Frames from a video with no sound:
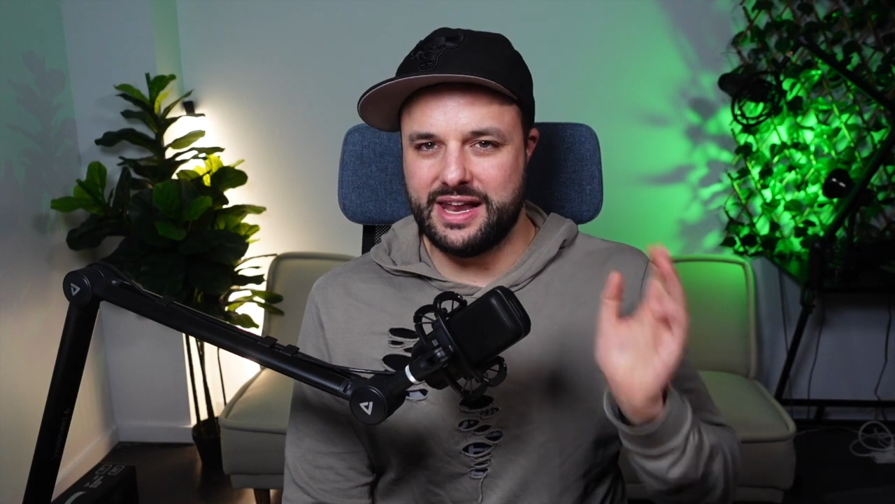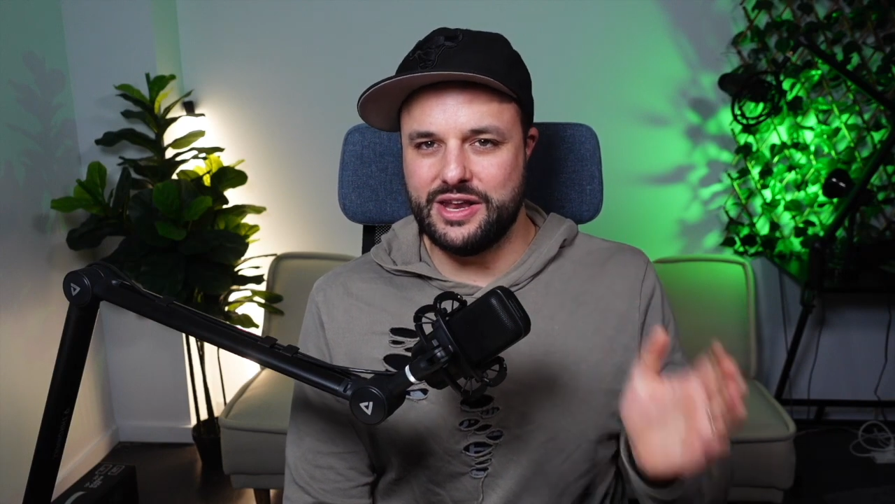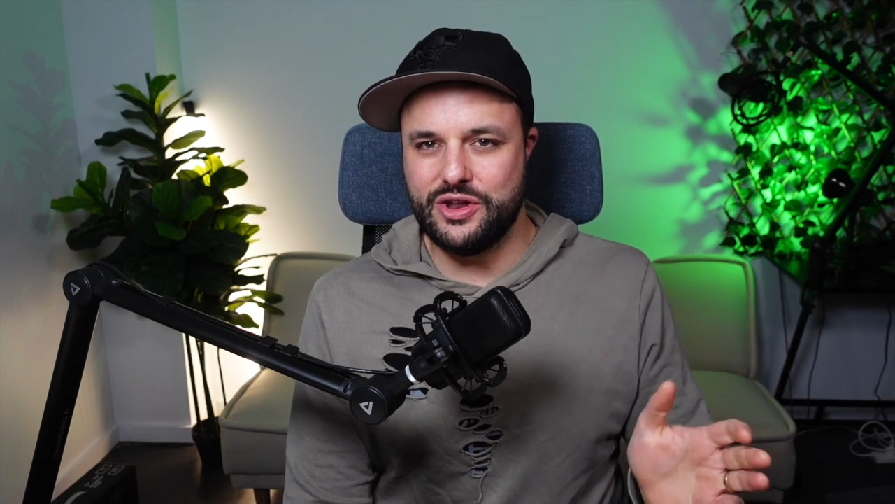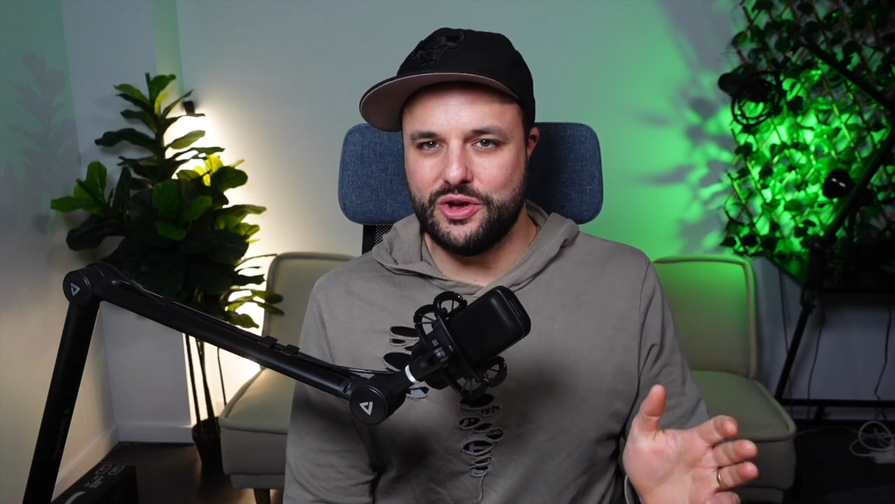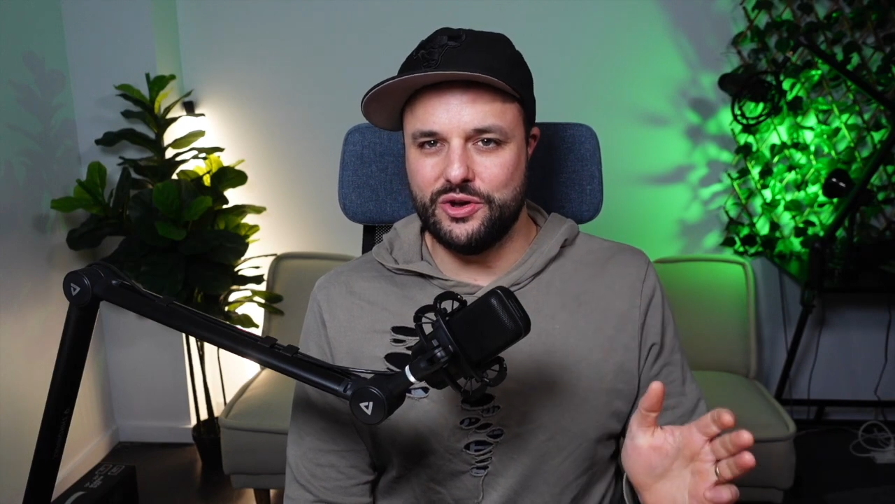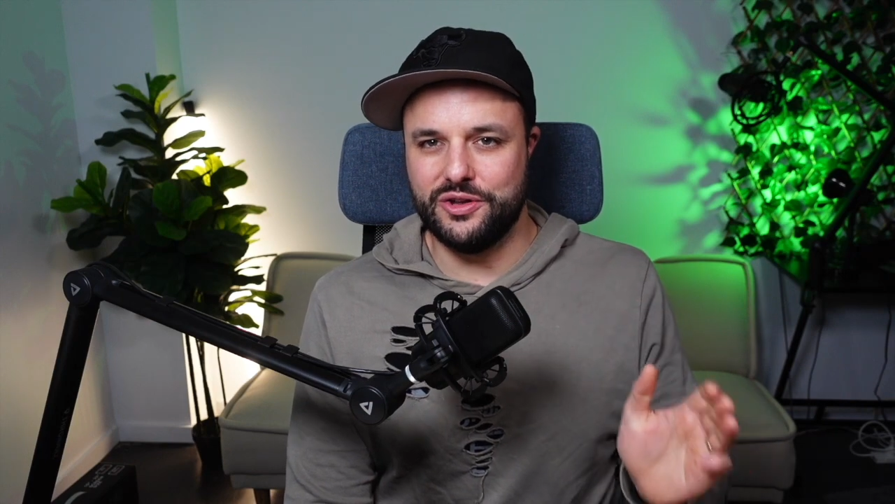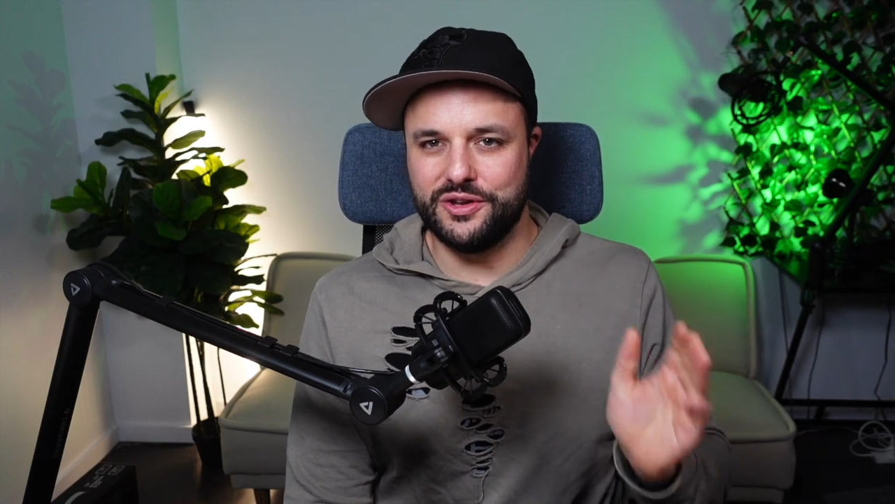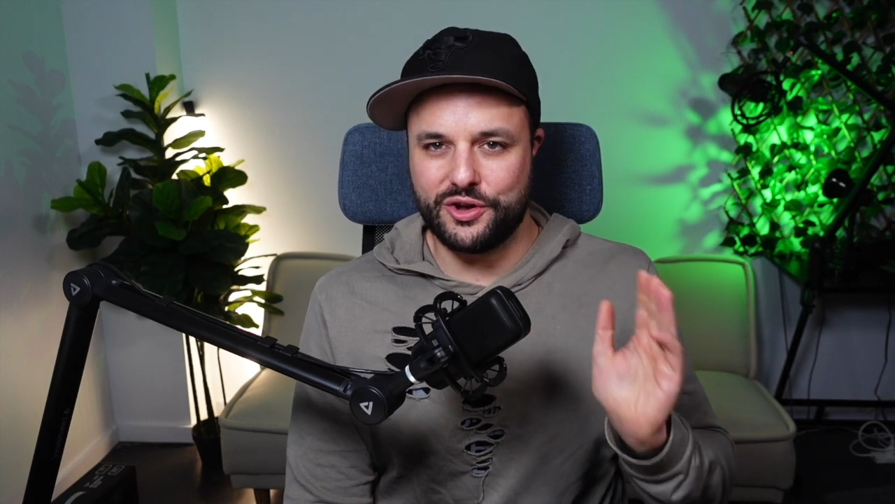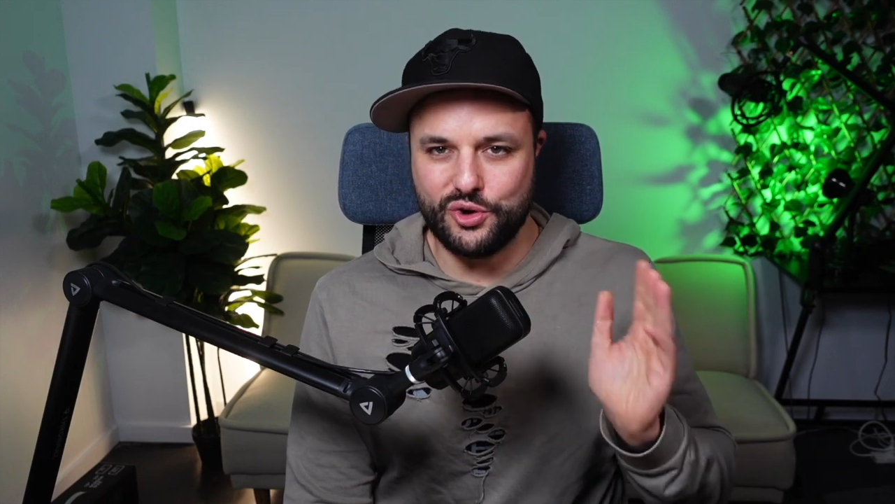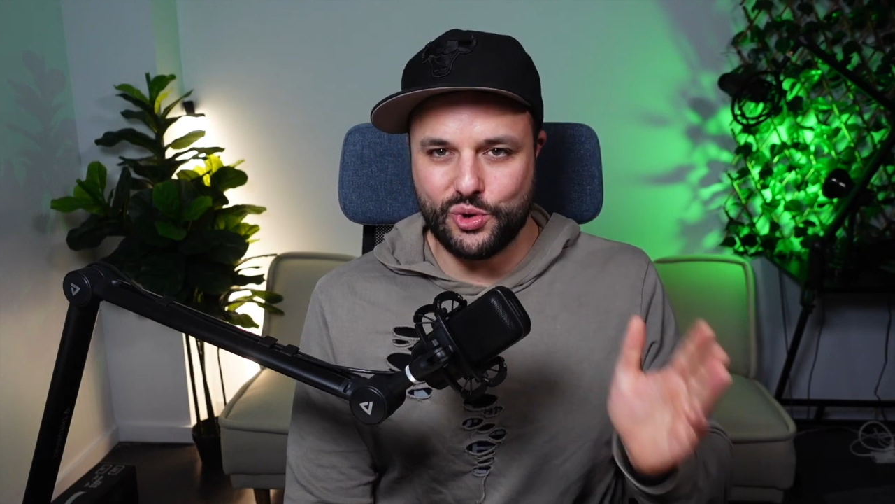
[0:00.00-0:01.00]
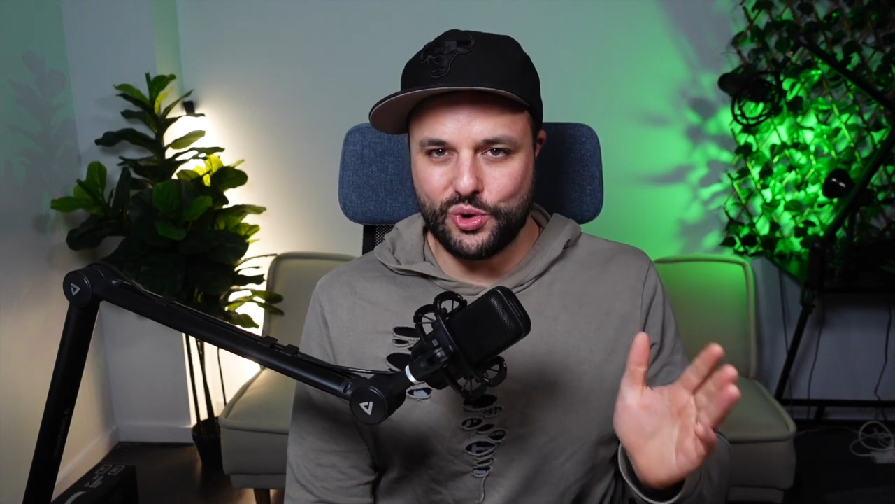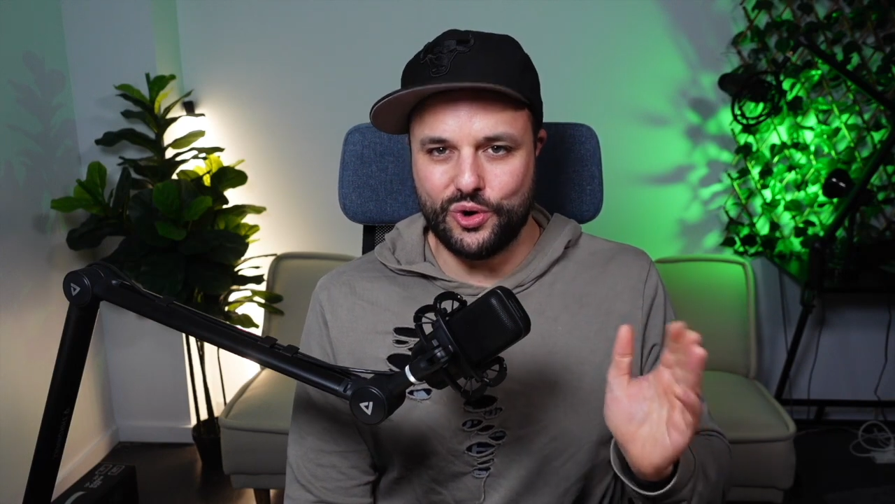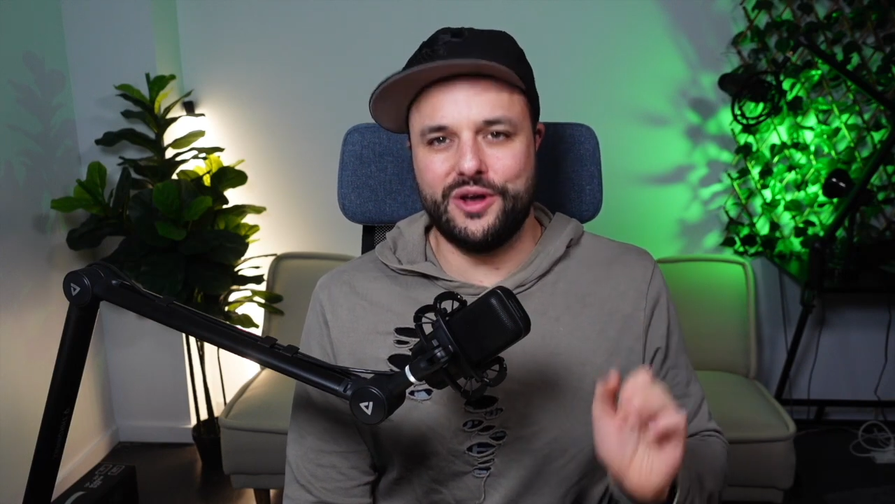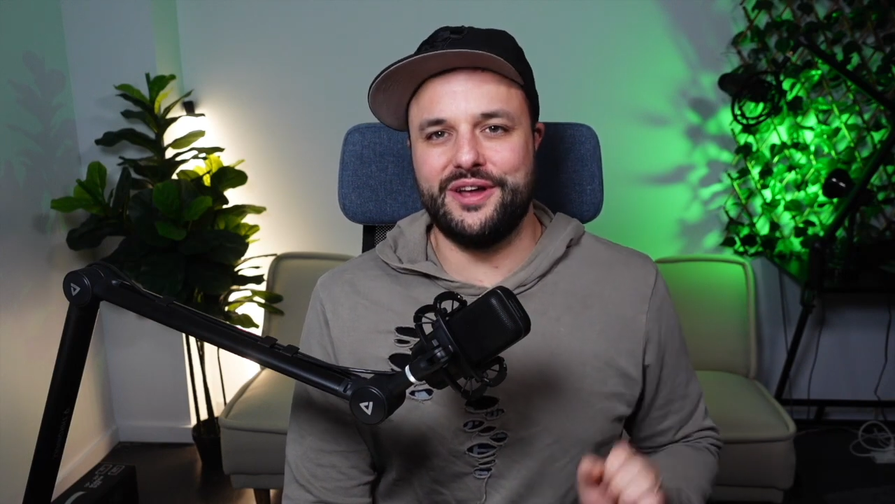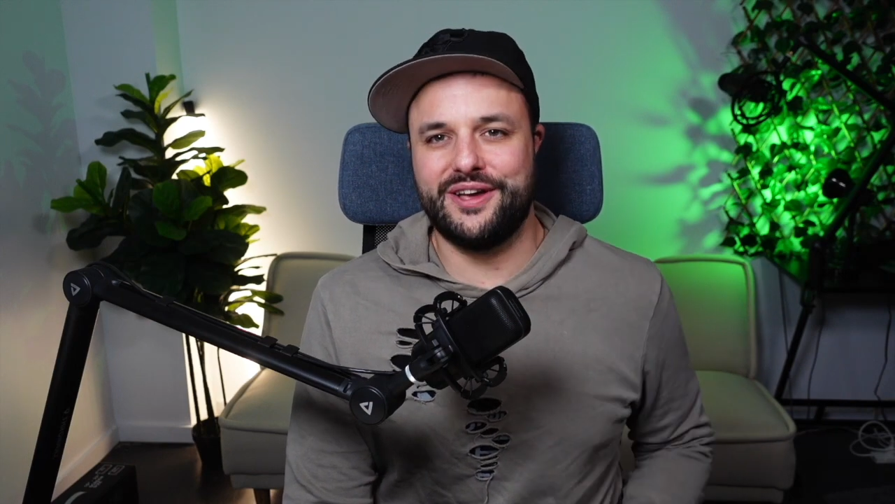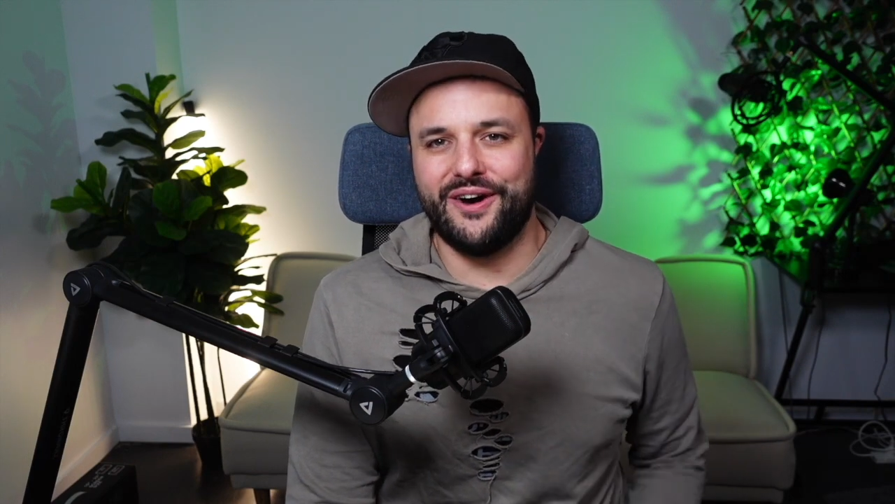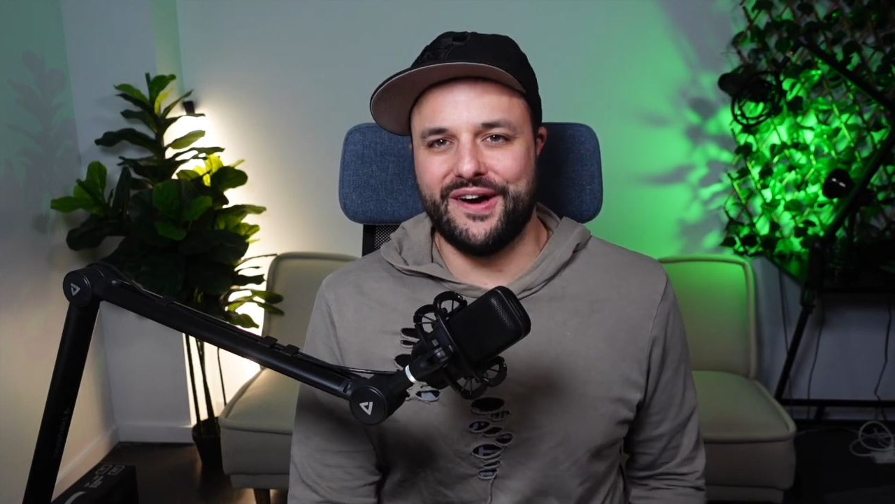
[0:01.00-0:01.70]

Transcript: a nerdcore